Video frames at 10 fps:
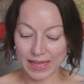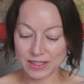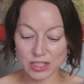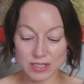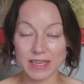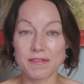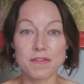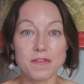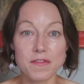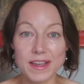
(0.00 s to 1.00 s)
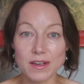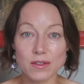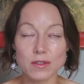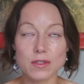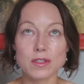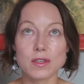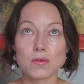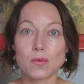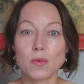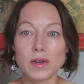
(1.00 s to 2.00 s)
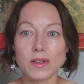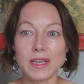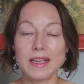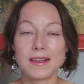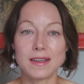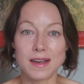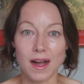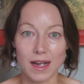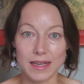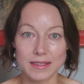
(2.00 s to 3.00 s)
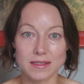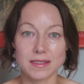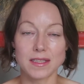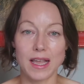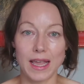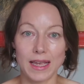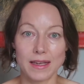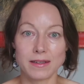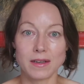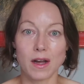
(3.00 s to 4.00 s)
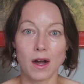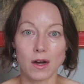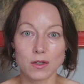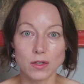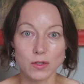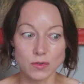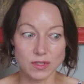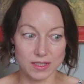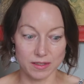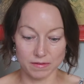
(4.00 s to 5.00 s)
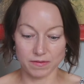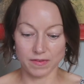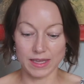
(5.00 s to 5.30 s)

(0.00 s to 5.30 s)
It feels really nice and occlusive.